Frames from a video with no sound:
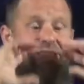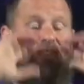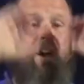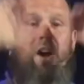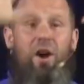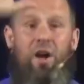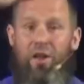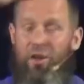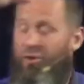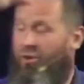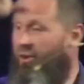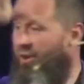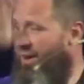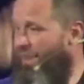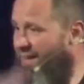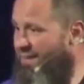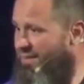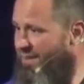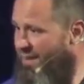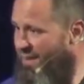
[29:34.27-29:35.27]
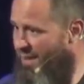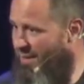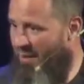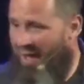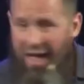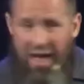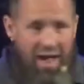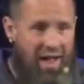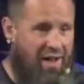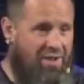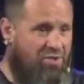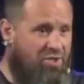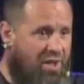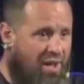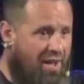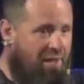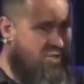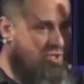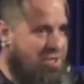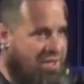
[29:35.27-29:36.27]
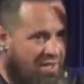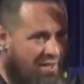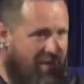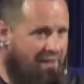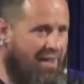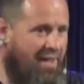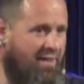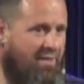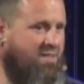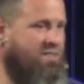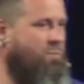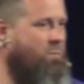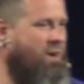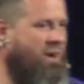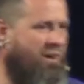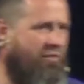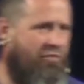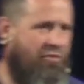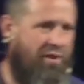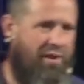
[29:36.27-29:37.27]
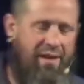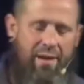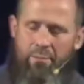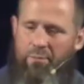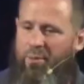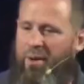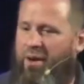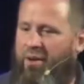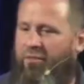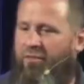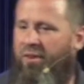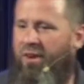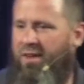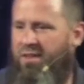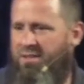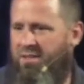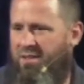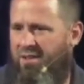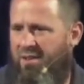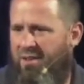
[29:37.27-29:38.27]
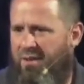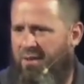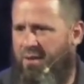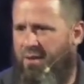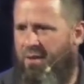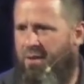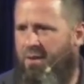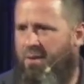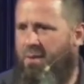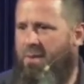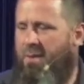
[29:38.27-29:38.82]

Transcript: and he's hollering at them, "Hey, did you catch anything?" This is paraphrase. I'm paraphrasing.